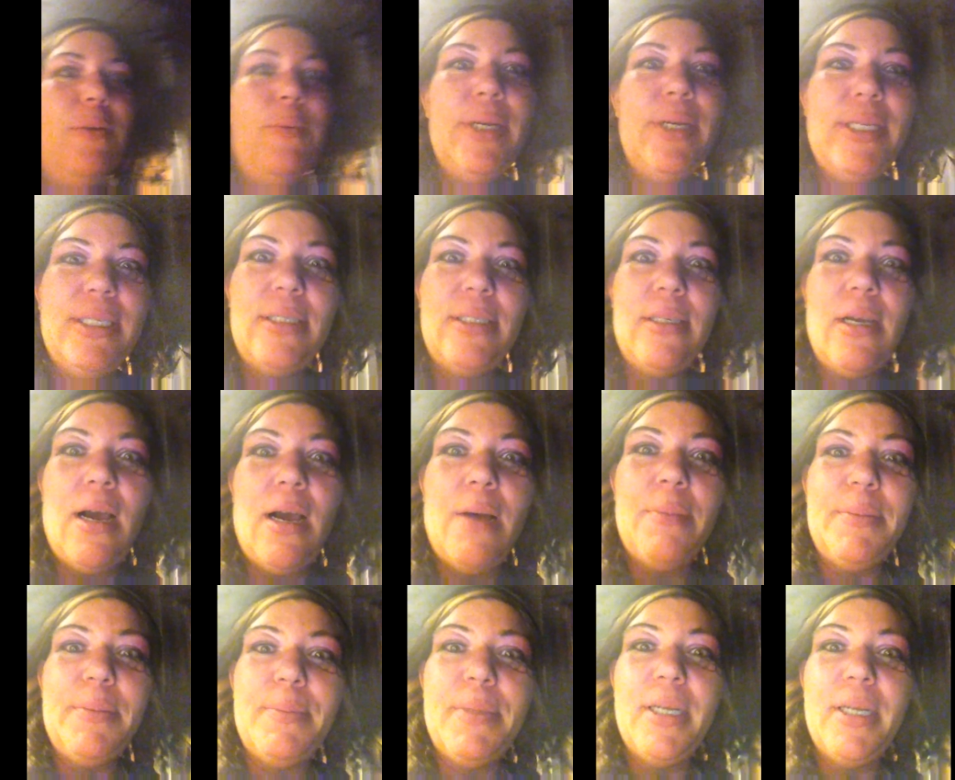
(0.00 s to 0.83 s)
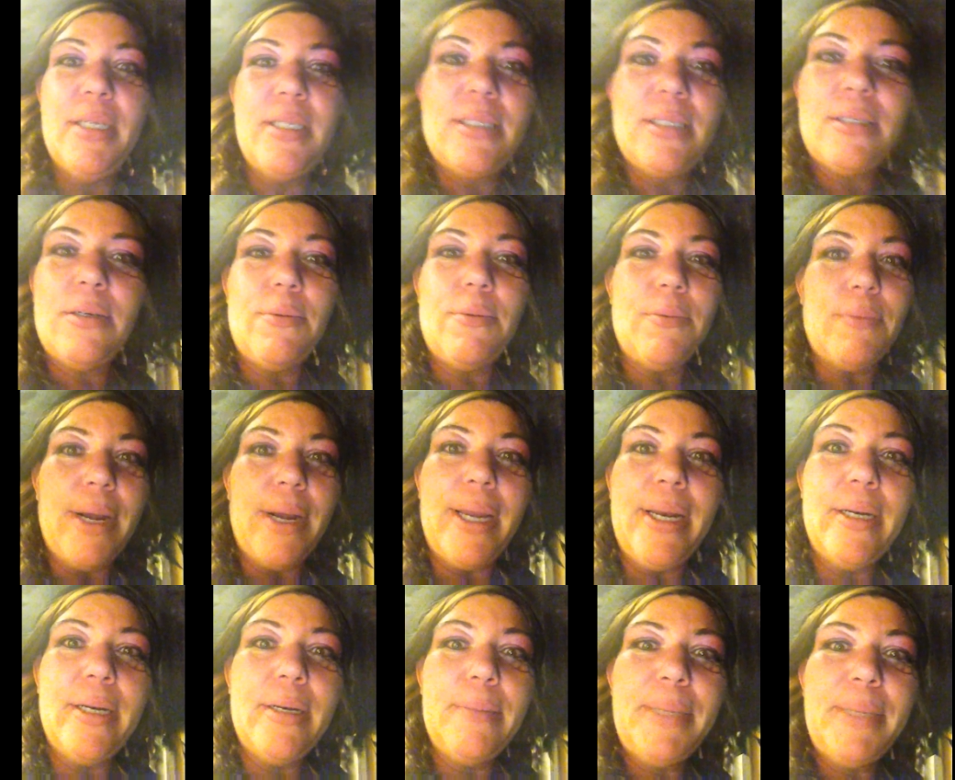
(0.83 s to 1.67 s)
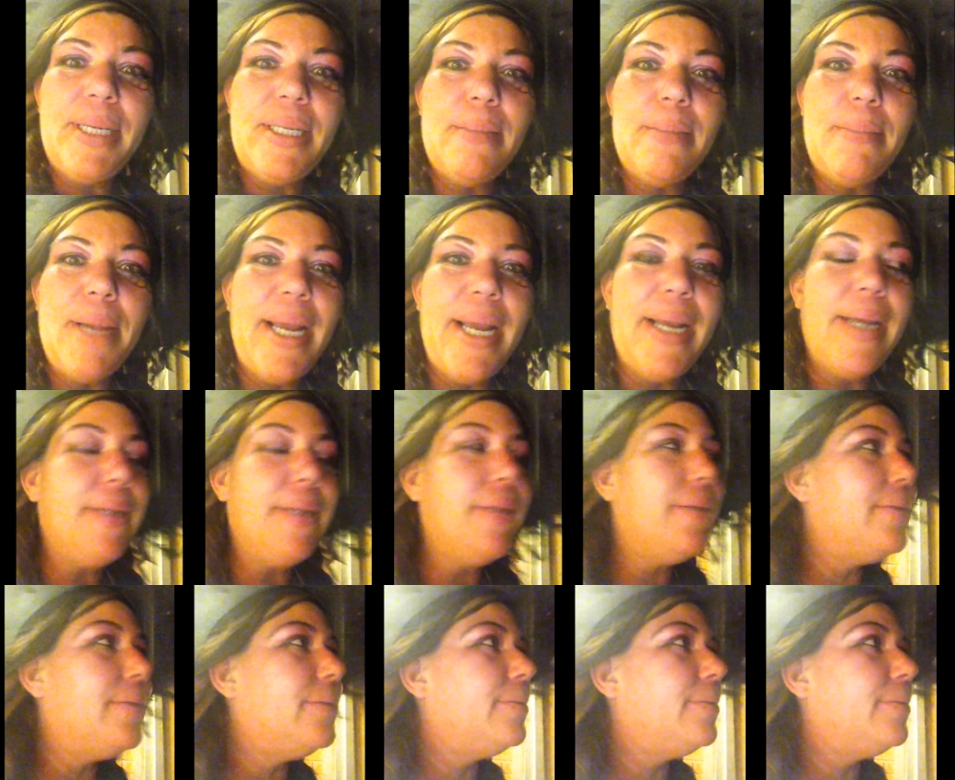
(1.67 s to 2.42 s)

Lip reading: the wind stopped, but it's still raining to beat the band.